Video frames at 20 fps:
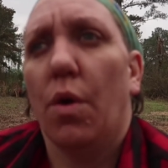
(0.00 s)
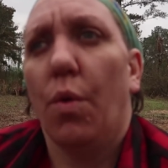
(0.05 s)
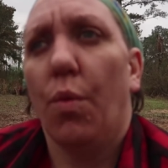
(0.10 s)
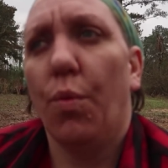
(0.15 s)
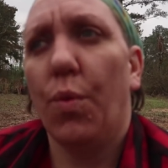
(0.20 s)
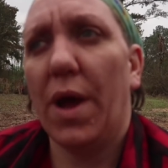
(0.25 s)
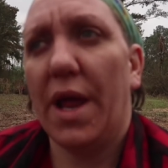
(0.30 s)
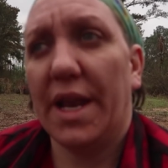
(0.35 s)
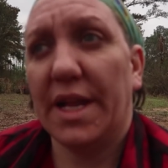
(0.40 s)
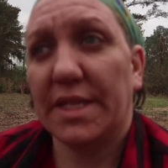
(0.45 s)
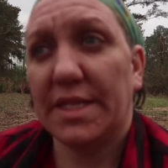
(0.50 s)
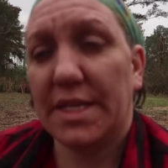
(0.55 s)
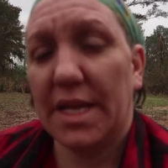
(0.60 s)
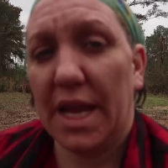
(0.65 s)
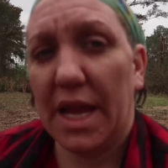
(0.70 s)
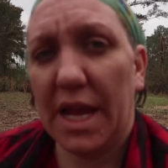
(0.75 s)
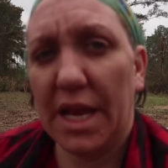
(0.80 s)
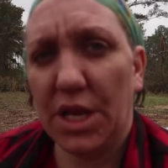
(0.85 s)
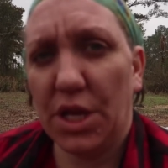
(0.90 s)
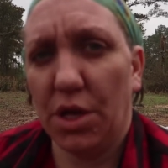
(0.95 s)
When it's
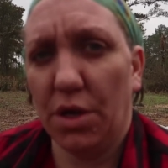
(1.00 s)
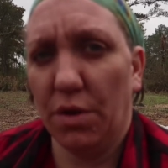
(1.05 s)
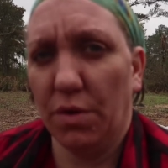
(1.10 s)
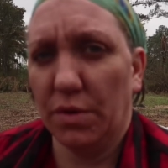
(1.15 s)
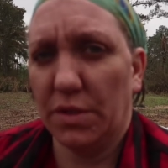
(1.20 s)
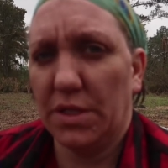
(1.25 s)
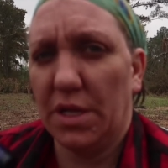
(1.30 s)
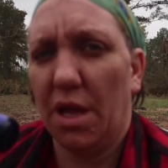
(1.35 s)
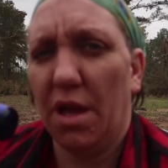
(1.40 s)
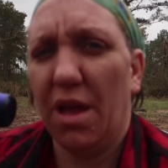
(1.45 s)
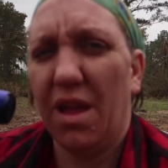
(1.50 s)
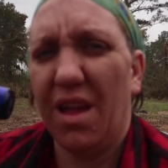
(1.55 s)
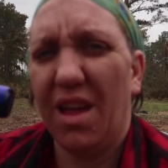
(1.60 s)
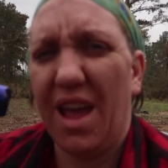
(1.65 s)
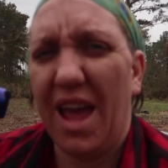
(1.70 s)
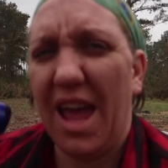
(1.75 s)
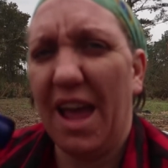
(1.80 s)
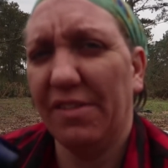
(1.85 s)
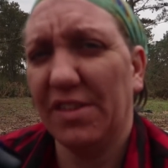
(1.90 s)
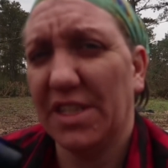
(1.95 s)
in use,
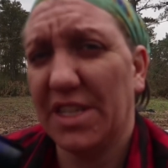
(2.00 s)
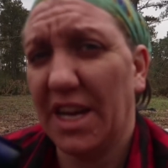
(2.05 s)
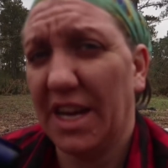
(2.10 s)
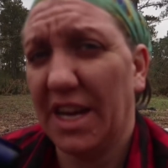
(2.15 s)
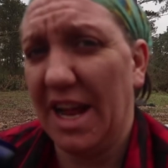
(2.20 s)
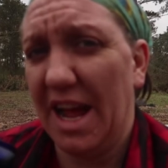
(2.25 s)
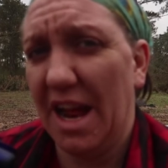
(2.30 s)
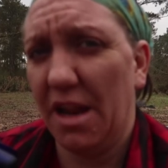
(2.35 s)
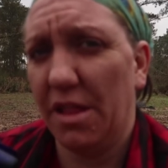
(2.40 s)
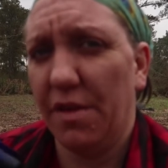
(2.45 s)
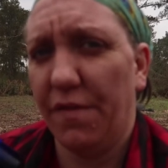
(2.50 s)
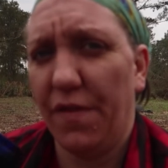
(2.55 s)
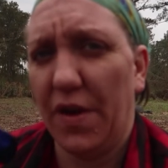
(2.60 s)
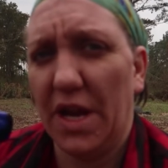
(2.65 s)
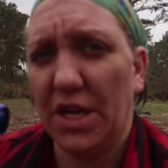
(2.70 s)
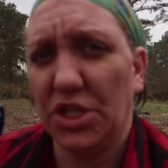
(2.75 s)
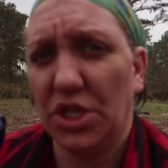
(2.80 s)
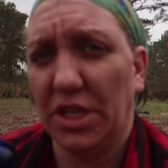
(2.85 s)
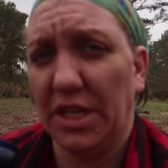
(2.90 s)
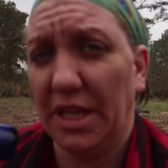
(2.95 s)
I have to it out of the
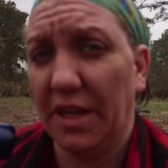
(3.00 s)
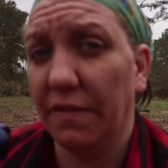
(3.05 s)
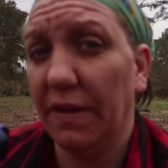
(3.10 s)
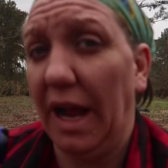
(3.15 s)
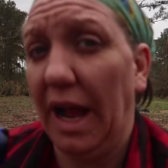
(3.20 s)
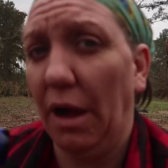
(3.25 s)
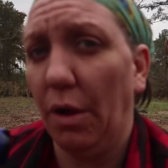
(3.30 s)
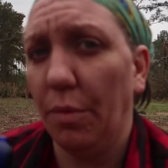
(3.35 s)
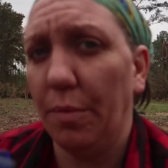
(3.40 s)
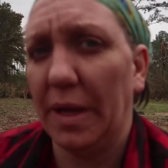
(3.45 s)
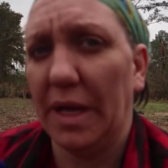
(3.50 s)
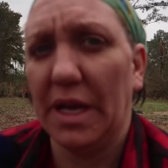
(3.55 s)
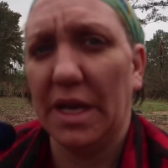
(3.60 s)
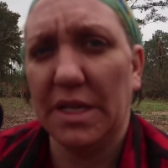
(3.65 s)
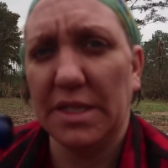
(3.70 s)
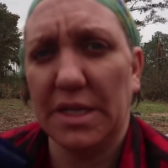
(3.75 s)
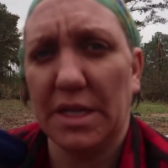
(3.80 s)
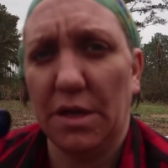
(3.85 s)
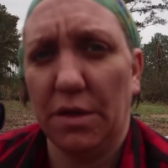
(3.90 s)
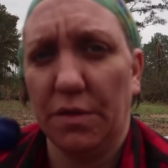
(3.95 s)
fridge and leave it out,
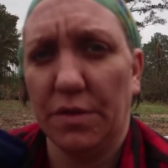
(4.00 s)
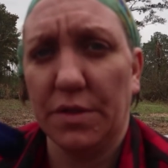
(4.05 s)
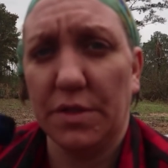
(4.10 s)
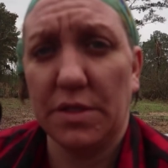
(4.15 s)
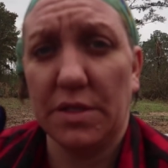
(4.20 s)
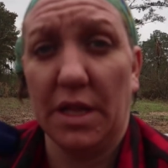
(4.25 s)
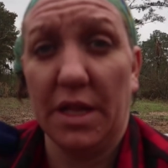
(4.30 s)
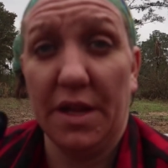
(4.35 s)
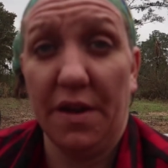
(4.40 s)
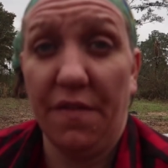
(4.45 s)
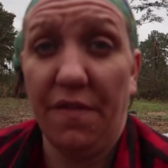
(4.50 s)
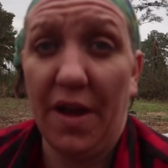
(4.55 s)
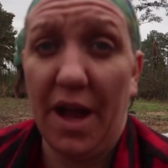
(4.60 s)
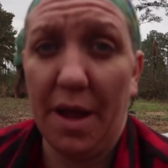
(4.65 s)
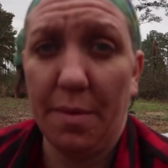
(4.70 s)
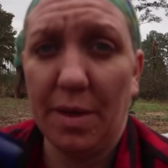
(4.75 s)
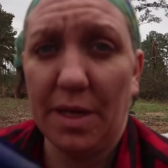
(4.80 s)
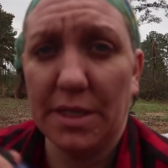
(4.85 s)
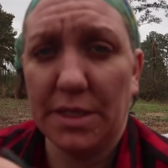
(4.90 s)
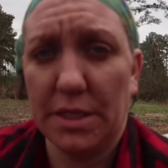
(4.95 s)
because it'll
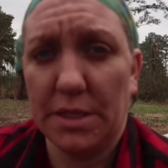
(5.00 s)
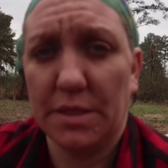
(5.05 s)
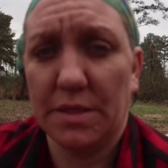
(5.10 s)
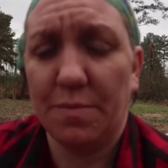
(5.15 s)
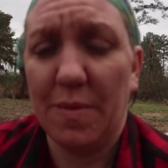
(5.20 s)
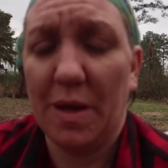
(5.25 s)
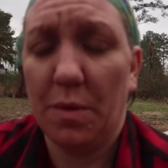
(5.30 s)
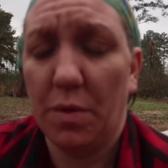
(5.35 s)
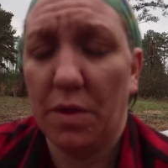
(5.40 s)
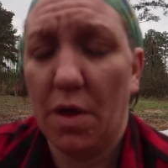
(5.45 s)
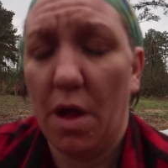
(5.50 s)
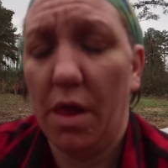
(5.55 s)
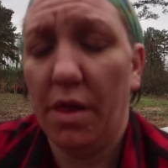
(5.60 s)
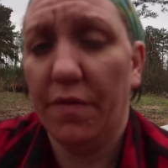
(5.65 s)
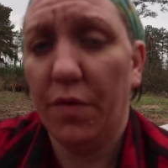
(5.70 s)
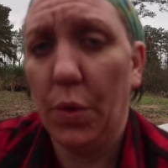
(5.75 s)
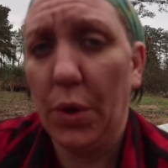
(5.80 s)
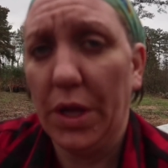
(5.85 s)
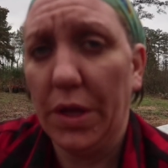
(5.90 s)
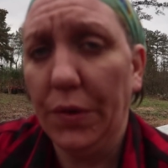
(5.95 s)
solidify, because it's made with
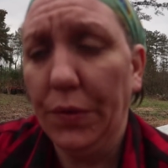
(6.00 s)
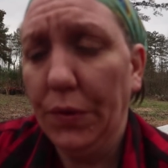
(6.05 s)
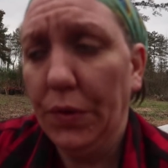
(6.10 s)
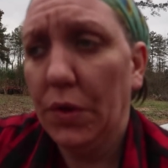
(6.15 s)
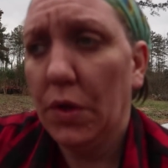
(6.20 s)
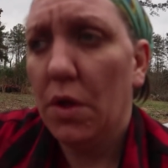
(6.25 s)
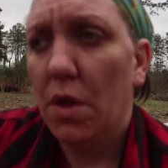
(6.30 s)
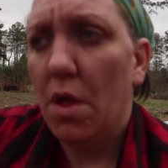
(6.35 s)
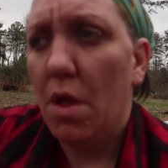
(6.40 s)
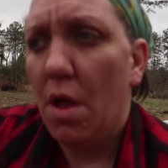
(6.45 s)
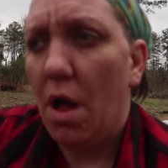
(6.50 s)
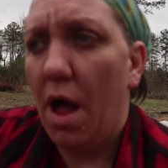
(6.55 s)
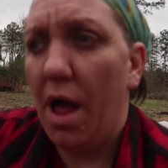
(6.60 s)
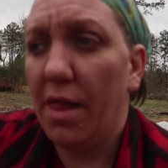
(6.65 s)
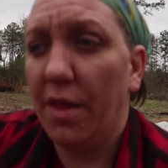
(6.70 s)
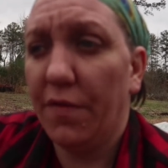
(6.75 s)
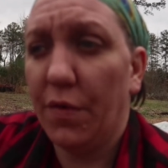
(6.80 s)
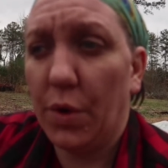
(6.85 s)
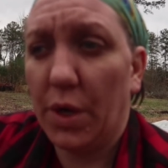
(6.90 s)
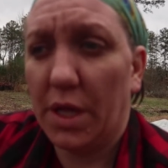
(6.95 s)
olive oil.
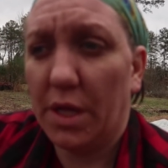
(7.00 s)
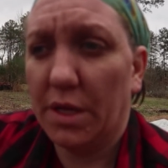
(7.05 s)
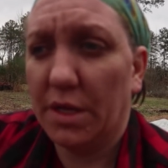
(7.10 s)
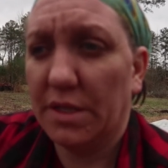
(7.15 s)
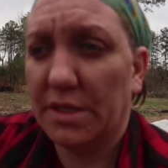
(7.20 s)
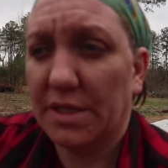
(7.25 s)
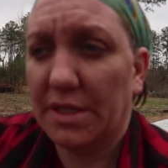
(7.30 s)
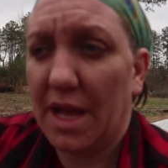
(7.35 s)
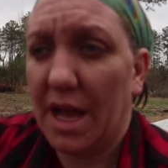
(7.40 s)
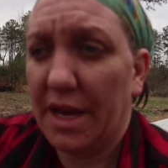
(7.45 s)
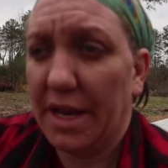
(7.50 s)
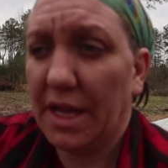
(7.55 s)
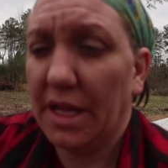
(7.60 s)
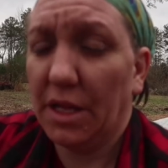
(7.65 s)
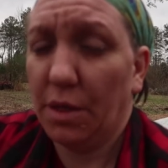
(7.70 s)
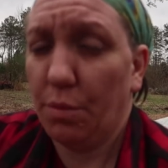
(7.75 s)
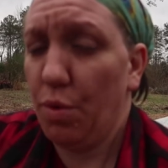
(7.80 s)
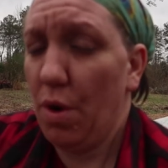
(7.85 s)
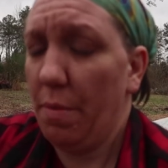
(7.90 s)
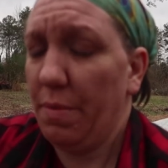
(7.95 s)
Olive oil has got
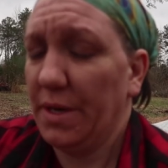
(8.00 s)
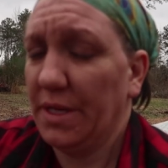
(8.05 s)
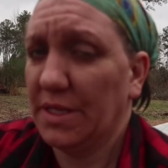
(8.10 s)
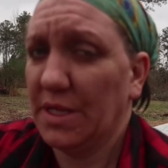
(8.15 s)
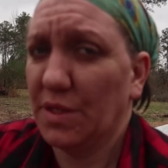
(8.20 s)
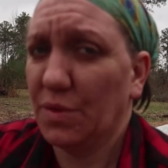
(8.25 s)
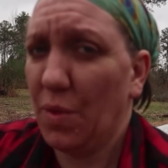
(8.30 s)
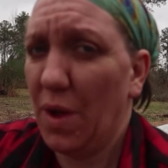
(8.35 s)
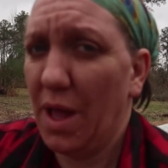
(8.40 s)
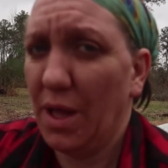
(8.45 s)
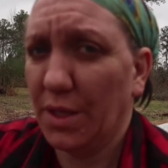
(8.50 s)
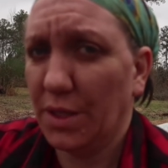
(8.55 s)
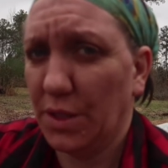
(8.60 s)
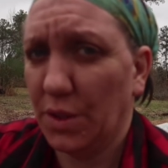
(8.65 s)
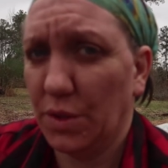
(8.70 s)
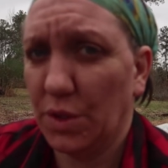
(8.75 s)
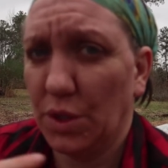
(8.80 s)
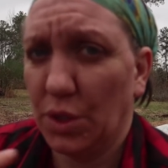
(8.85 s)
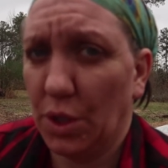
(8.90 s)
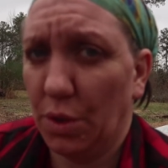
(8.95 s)
healing properties as well,
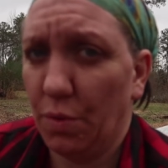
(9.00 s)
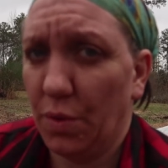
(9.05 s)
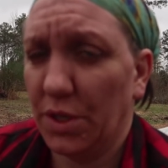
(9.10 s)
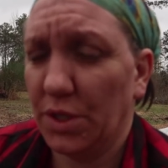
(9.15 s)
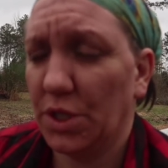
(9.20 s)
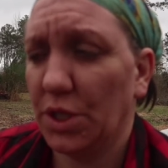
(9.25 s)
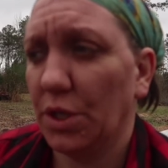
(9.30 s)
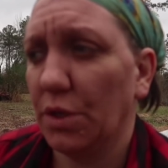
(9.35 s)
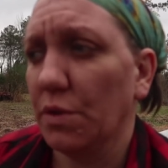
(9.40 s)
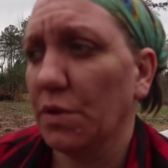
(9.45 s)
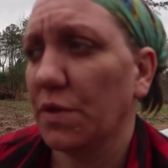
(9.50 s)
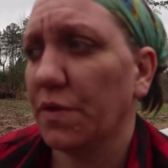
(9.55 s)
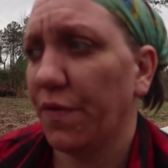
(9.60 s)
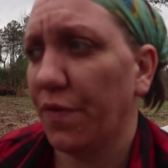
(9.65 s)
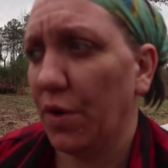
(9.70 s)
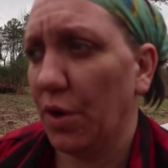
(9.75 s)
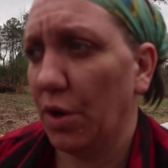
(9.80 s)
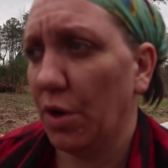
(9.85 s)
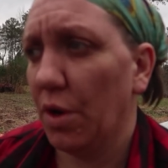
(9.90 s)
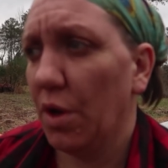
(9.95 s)
so it's a good one to use
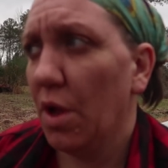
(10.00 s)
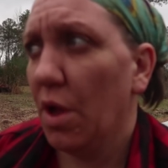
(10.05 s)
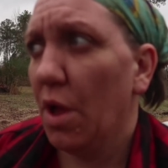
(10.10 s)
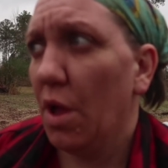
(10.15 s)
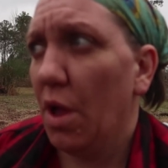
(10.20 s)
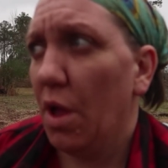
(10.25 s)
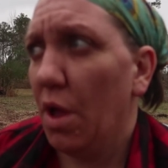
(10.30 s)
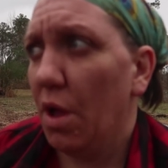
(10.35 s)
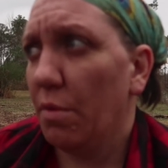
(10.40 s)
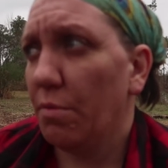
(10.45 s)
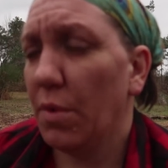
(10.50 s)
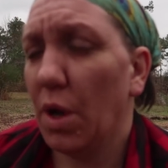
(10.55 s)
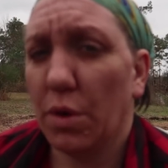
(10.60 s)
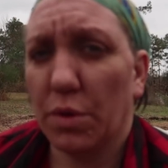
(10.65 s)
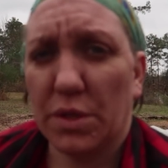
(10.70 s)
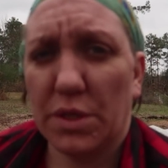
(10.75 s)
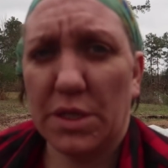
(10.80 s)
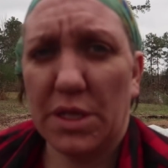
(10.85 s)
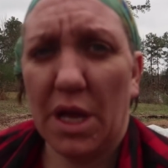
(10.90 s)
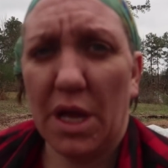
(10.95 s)
for
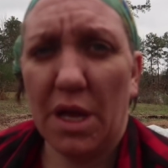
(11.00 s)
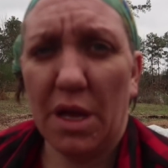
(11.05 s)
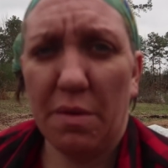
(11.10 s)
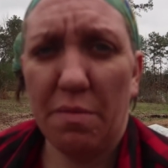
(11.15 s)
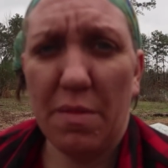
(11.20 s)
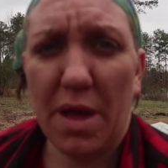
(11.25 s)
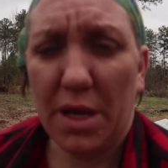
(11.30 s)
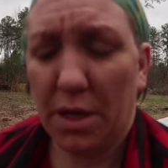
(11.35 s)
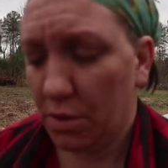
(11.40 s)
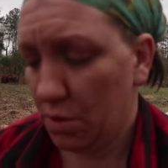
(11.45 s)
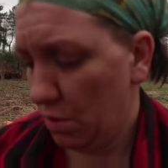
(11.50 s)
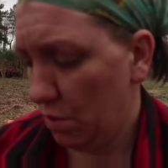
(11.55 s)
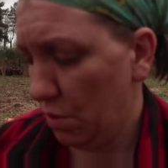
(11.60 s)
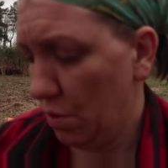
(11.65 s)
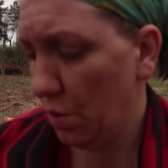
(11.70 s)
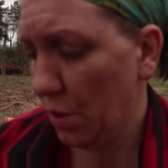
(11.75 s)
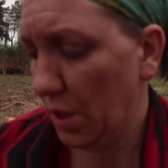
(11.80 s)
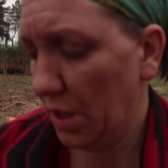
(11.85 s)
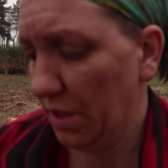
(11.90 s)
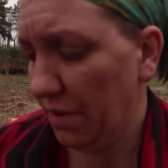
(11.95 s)
most medical
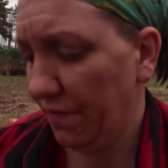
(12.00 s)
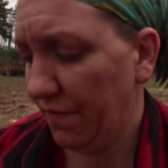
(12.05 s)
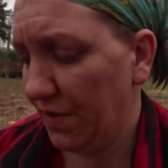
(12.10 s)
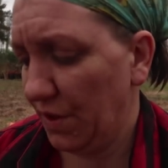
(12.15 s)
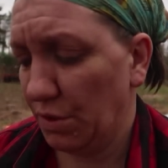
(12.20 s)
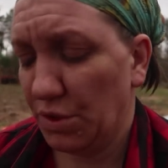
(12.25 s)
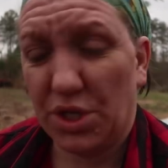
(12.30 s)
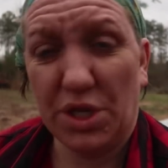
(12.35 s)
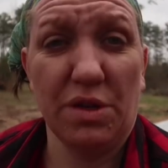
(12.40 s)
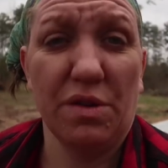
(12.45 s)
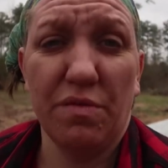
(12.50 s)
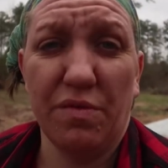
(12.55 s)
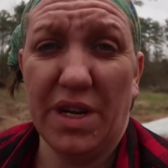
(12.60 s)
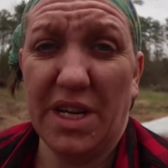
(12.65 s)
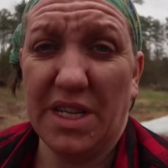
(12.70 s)
oil infusion